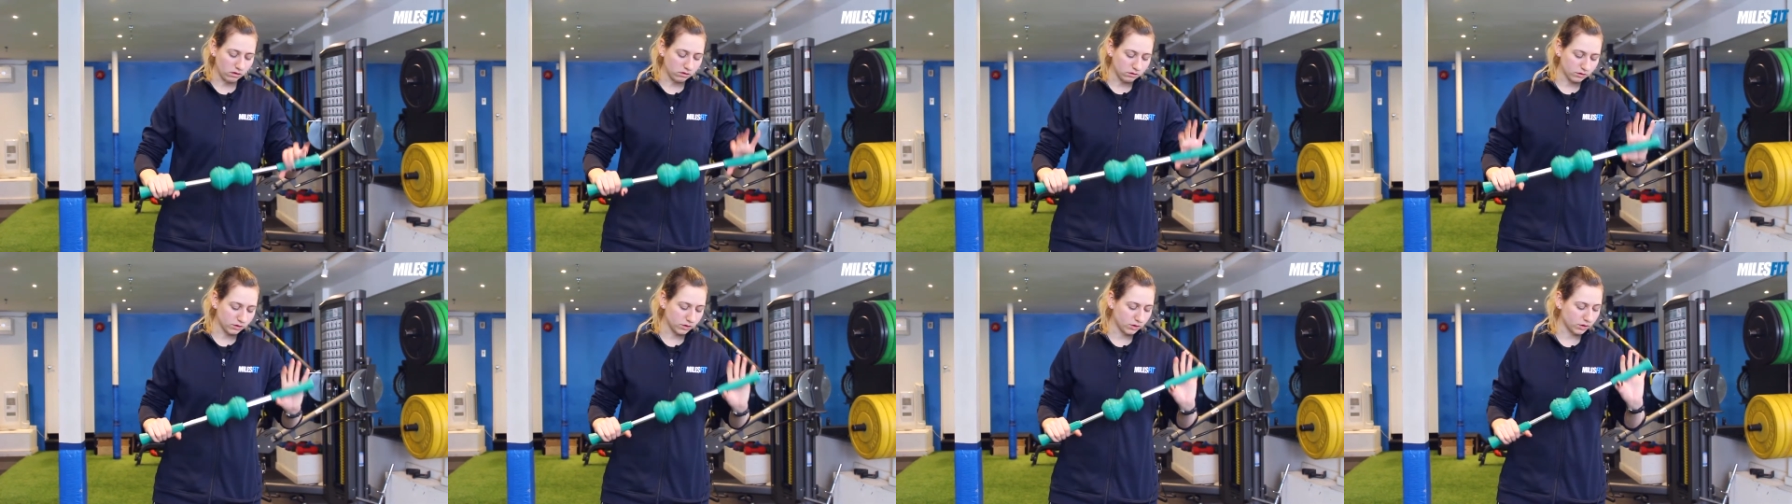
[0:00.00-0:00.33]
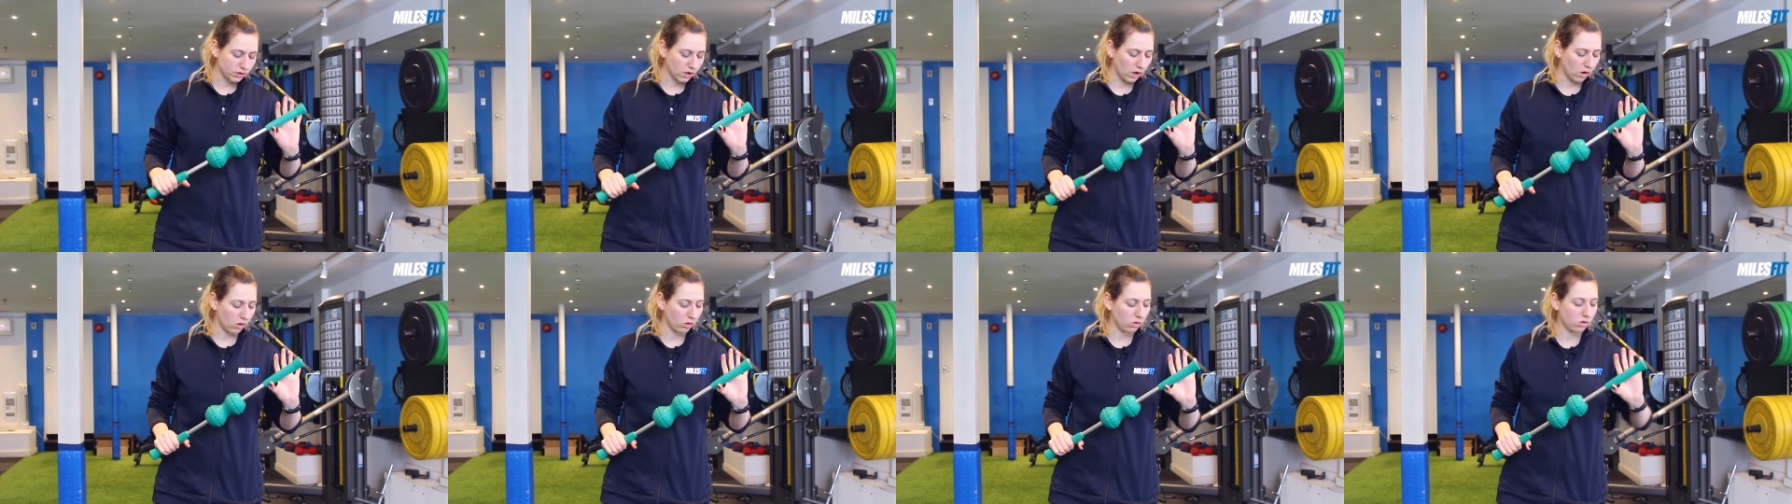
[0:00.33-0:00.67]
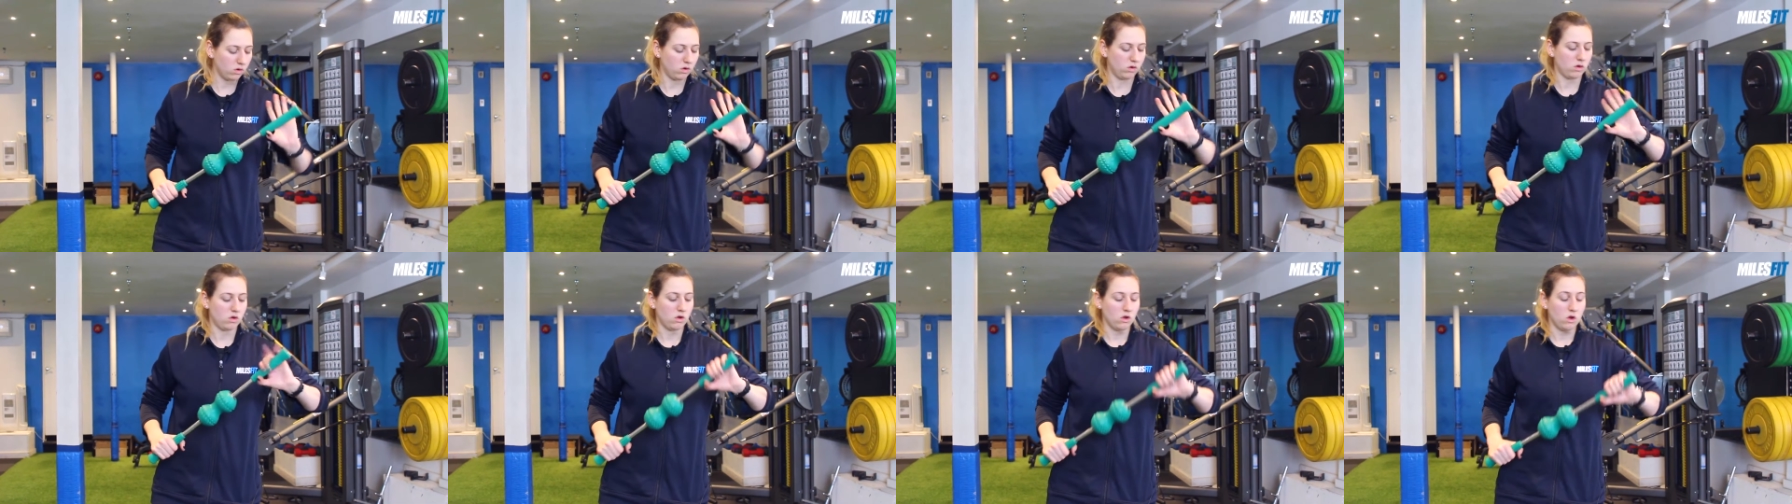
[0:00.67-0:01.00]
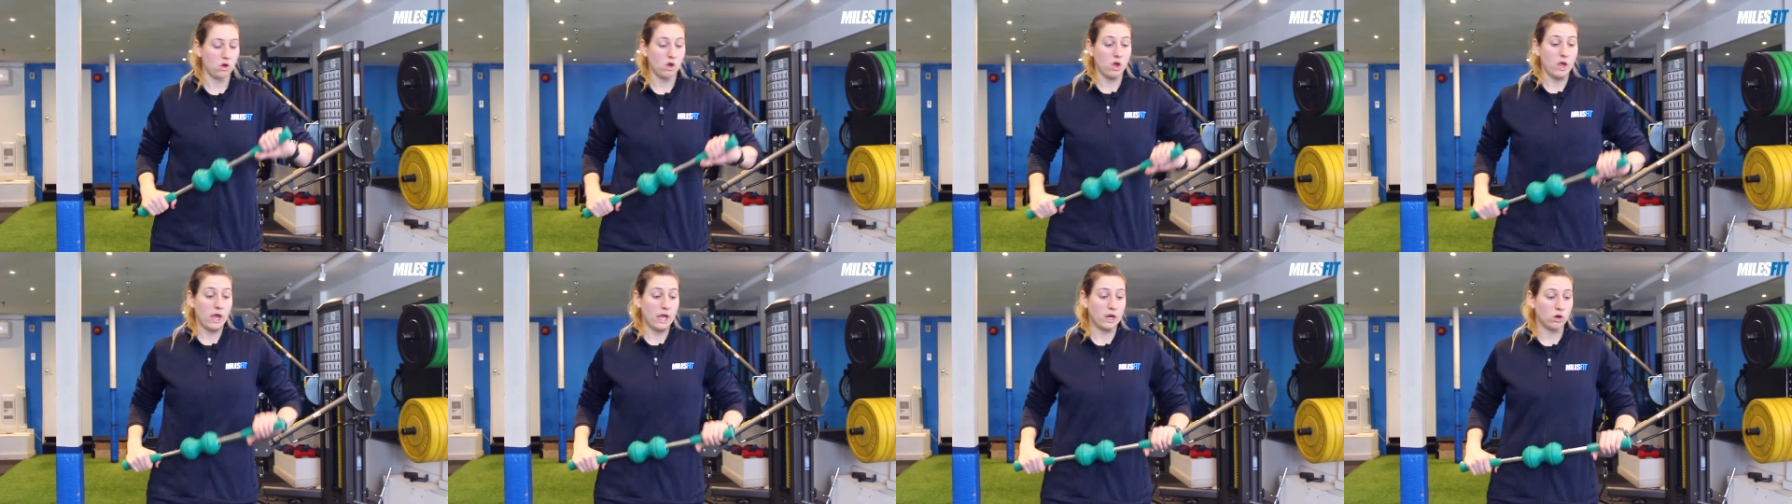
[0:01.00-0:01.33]
So
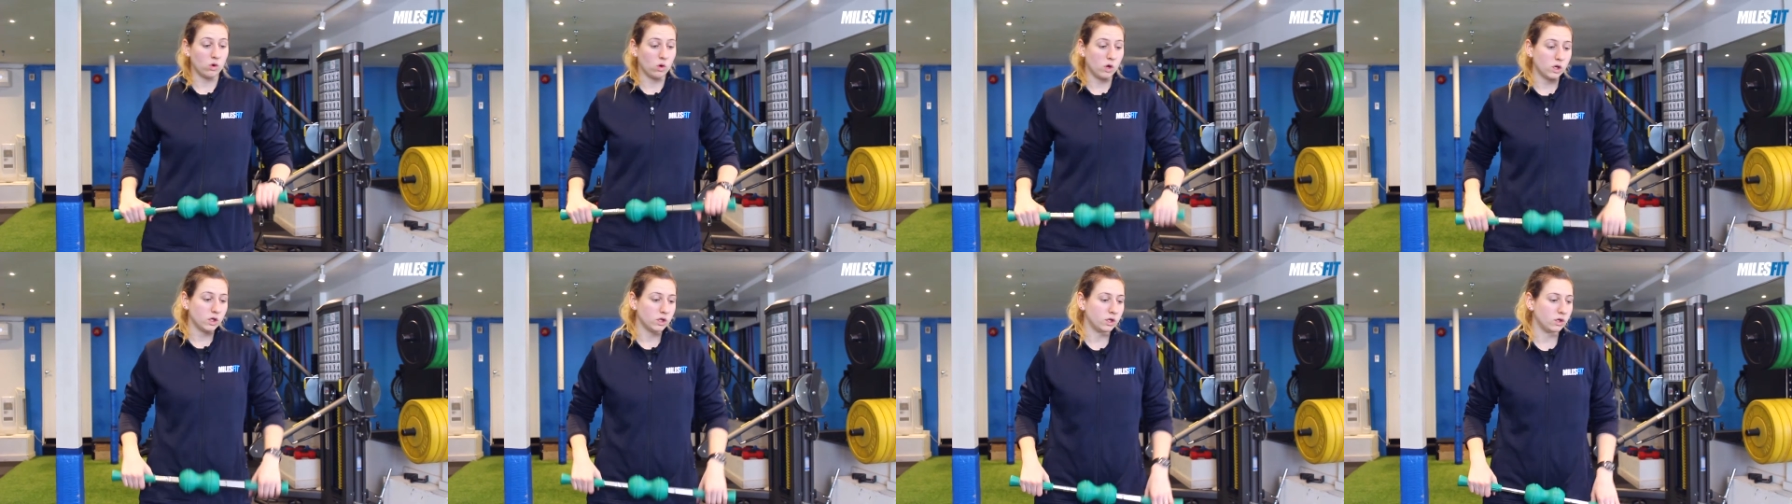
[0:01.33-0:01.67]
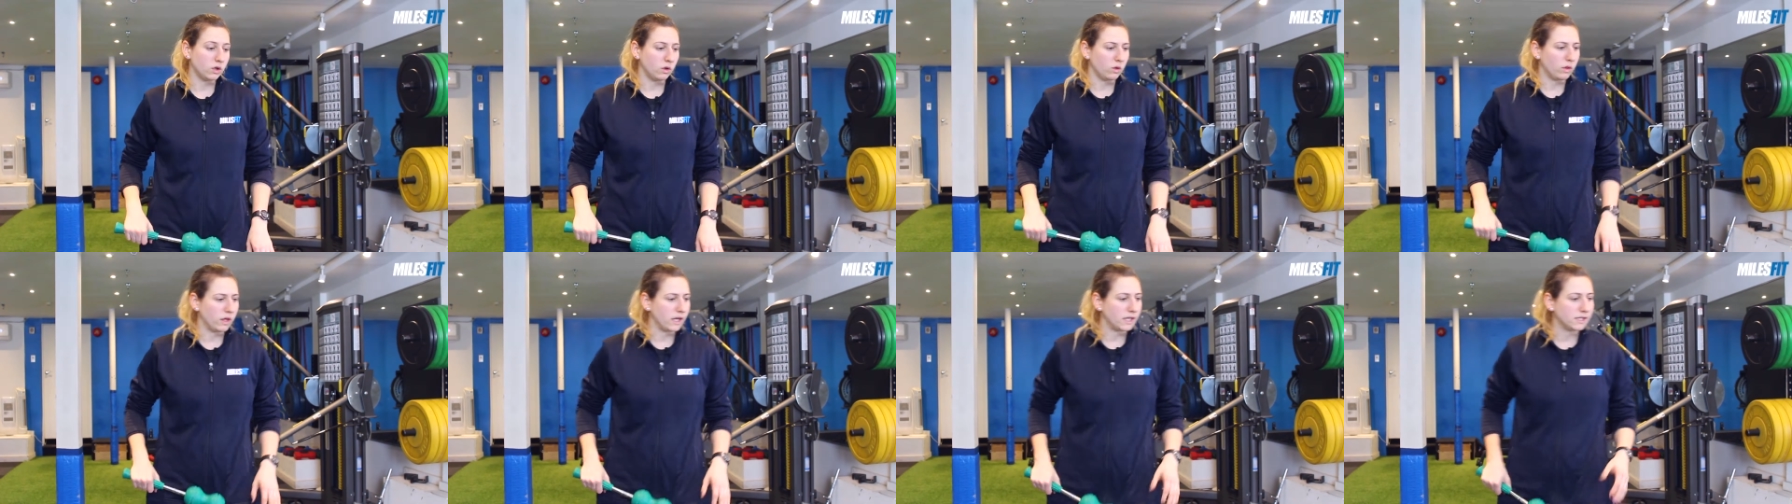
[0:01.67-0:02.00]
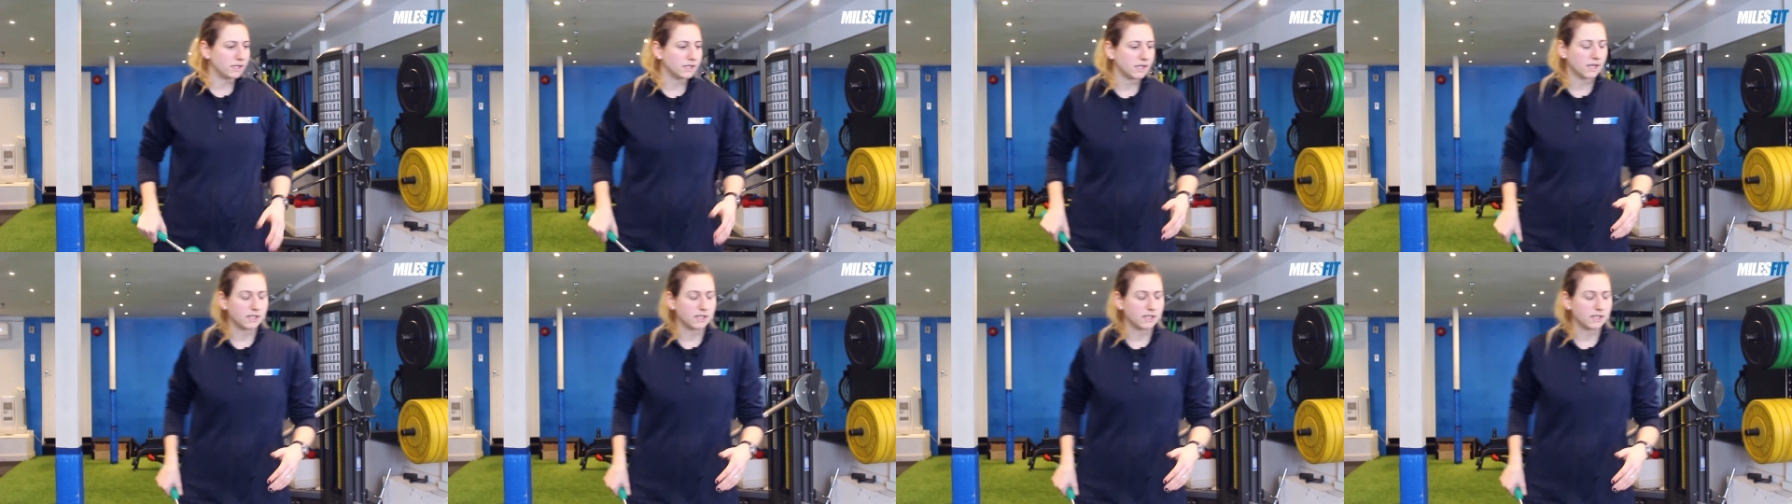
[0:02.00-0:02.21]
in order to do this,